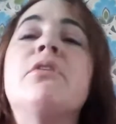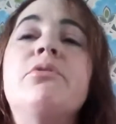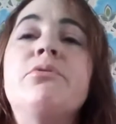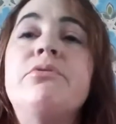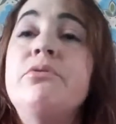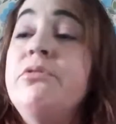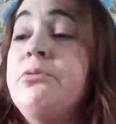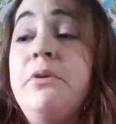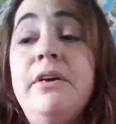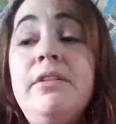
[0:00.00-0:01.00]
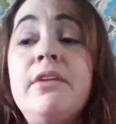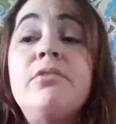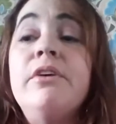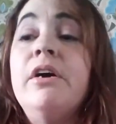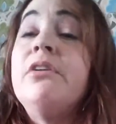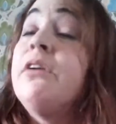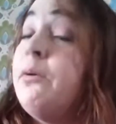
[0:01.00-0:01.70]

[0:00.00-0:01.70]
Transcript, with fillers: So as soon as we hit that 300,